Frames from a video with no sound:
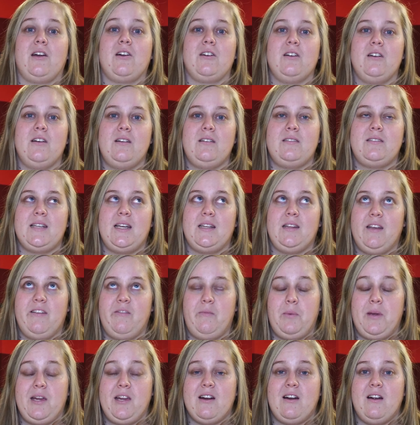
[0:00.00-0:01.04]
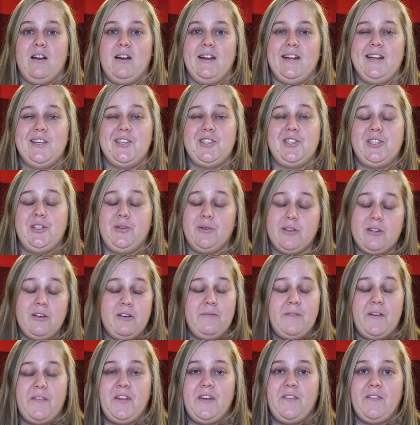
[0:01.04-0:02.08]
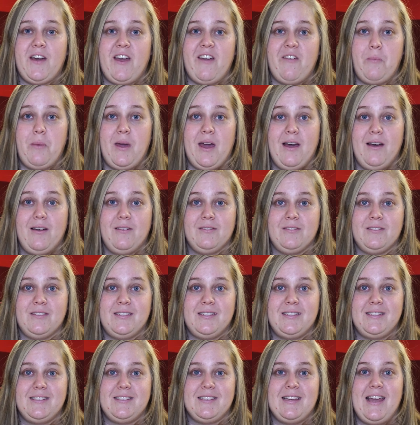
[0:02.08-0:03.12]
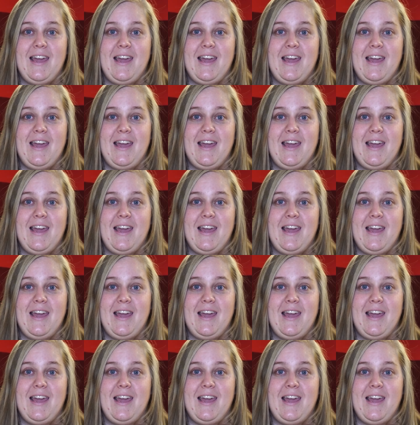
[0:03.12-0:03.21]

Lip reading: current deadlift PR is 255 pounds.